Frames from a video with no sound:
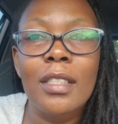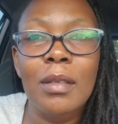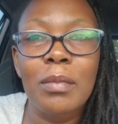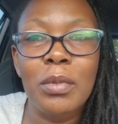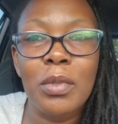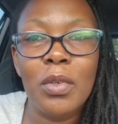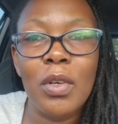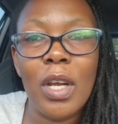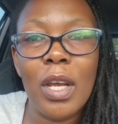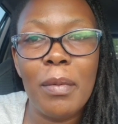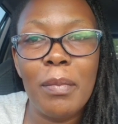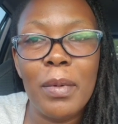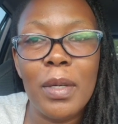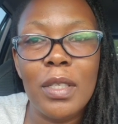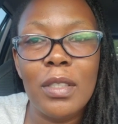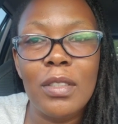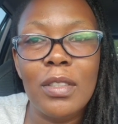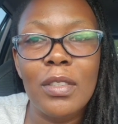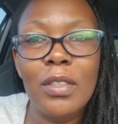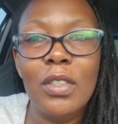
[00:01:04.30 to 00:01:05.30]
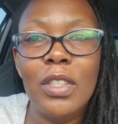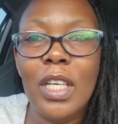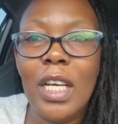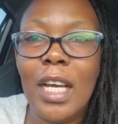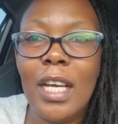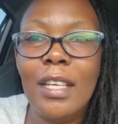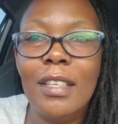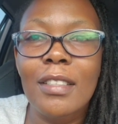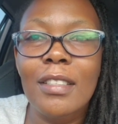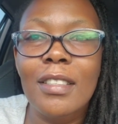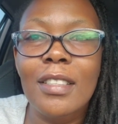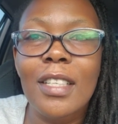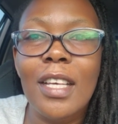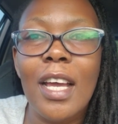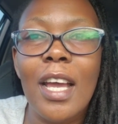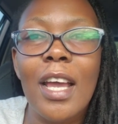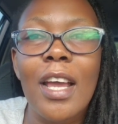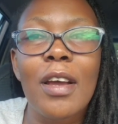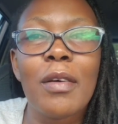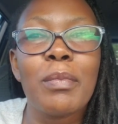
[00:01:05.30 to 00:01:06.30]
subscribers. So, guys,
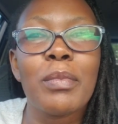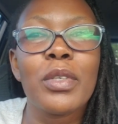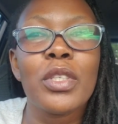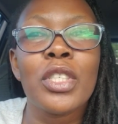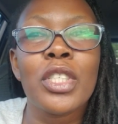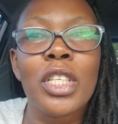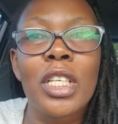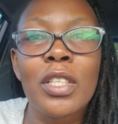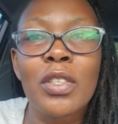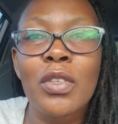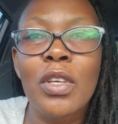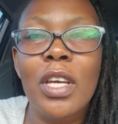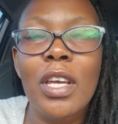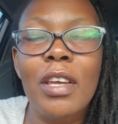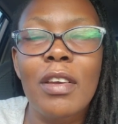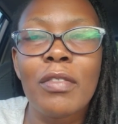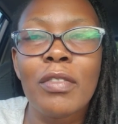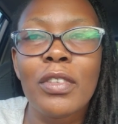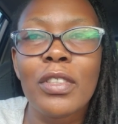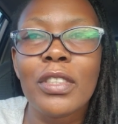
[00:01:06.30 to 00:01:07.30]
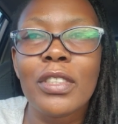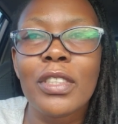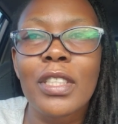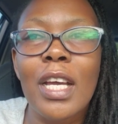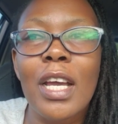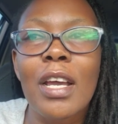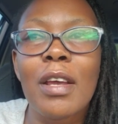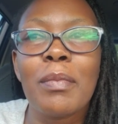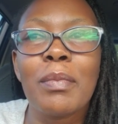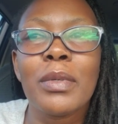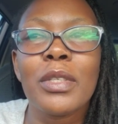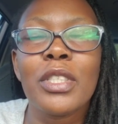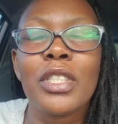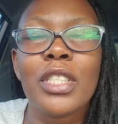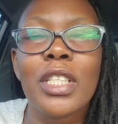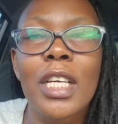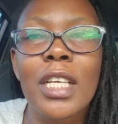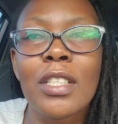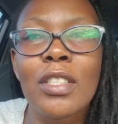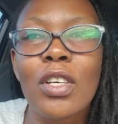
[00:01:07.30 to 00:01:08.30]
I appreciate your efforts. I
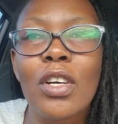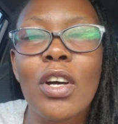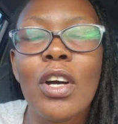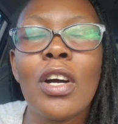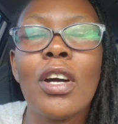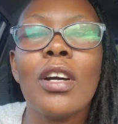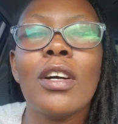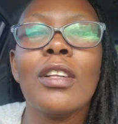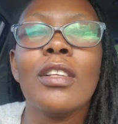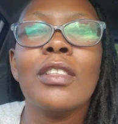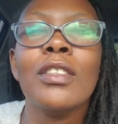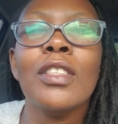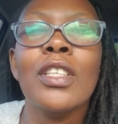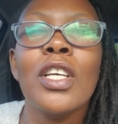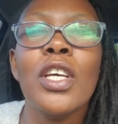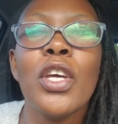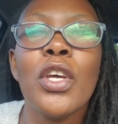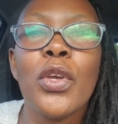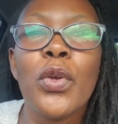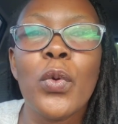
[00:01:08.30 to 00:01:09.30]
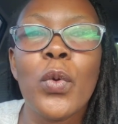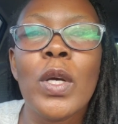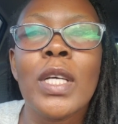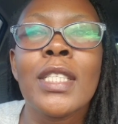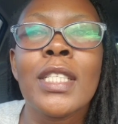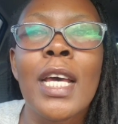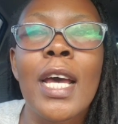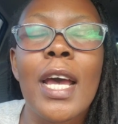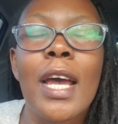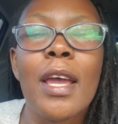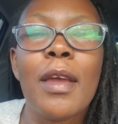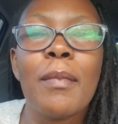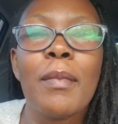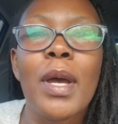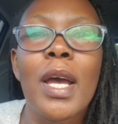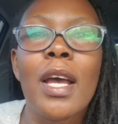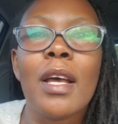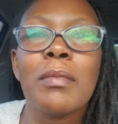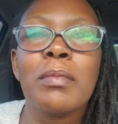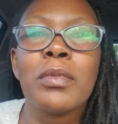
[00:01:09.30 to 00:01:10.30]
appreciate all your time.
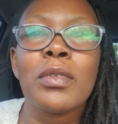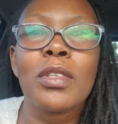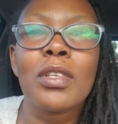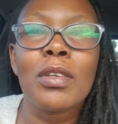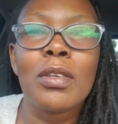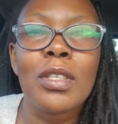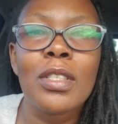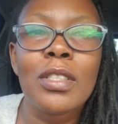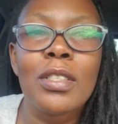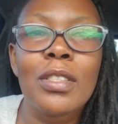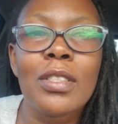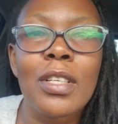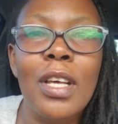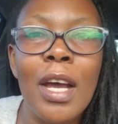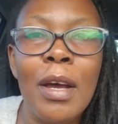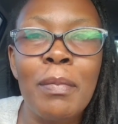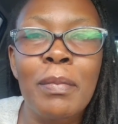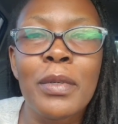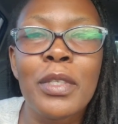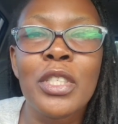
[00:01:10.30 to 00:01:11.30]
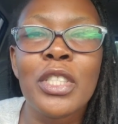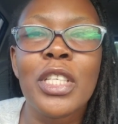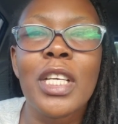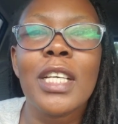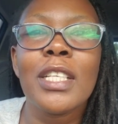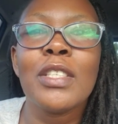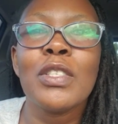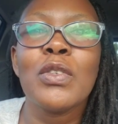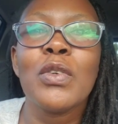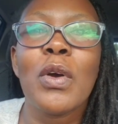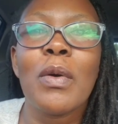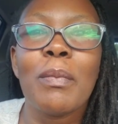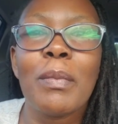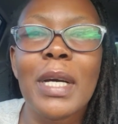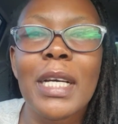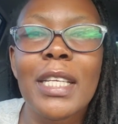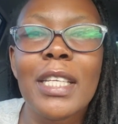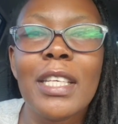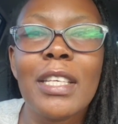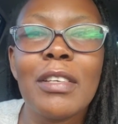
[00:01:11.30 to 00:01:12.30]
I appreciate your
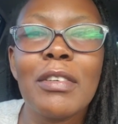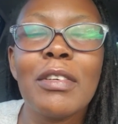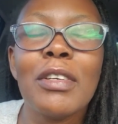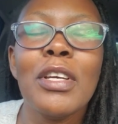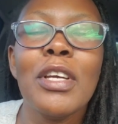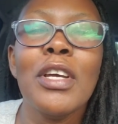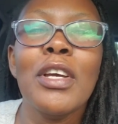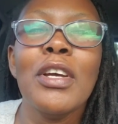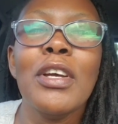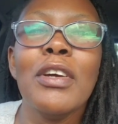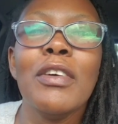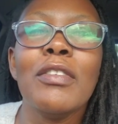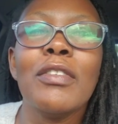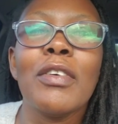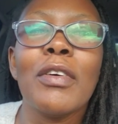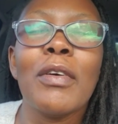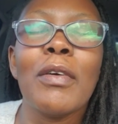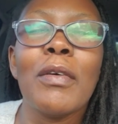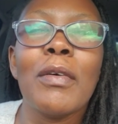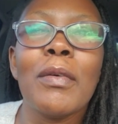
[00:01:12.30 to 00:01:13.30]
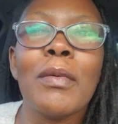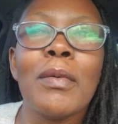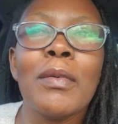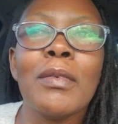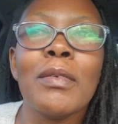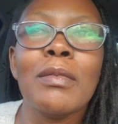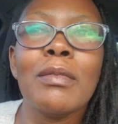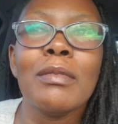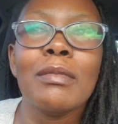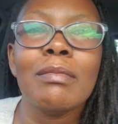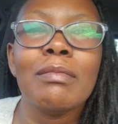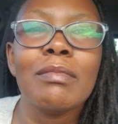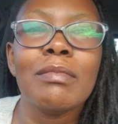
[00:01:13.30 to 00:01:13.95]
money for